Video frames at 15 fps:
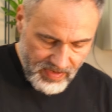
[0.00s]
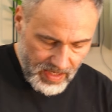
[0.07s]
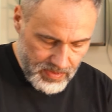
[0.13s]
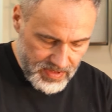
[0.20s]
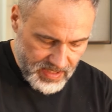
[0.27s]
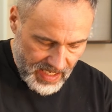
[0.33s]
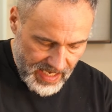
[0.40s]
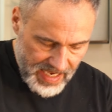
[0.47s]

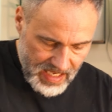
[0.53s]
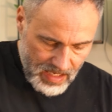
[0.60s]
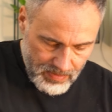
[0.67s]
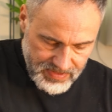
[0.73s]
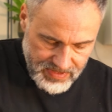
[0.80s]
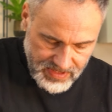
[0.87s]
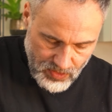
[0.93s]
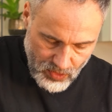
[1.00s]
2 to
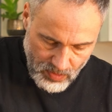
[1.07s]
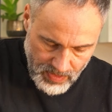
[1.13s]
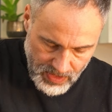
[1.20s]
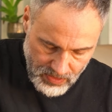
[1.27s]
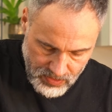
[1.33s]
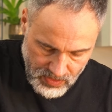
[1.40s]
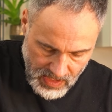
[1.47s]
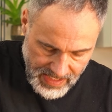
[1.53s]
3, you can
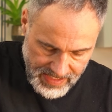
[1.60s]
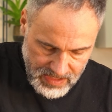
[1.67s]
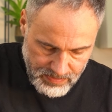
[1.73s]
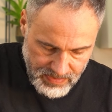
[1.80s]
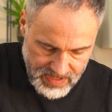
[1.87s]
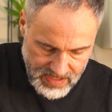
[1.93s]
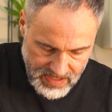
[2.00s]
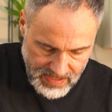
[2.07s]
always
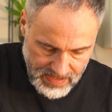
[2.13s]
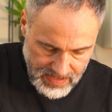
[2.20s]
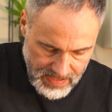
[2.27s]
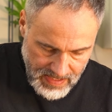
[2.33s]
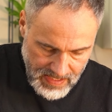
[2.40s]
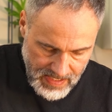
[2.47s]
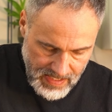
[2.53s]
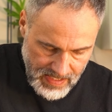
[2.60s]
still work on
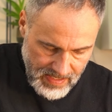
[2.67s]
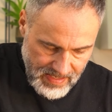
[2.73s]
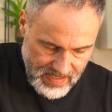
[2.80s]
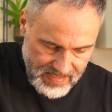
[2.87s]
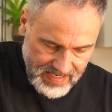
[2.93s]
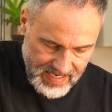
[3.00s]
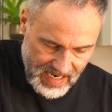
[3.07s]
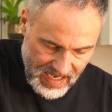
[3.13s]
it a little
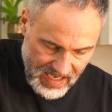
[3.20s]
bit.